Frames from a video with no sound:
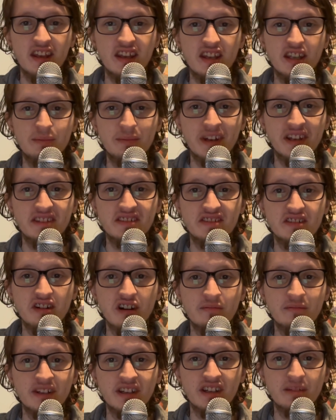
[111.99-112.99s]
He makes a
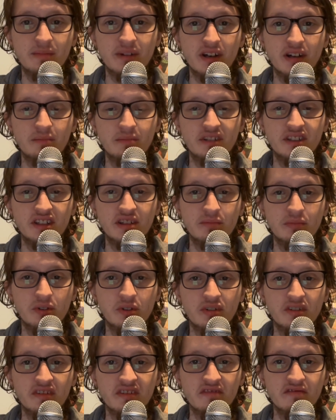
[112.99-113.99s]
comment about being
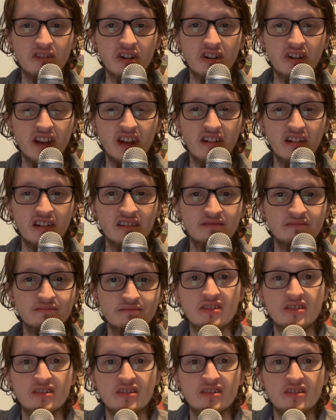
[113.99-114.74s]
born in the wrong era.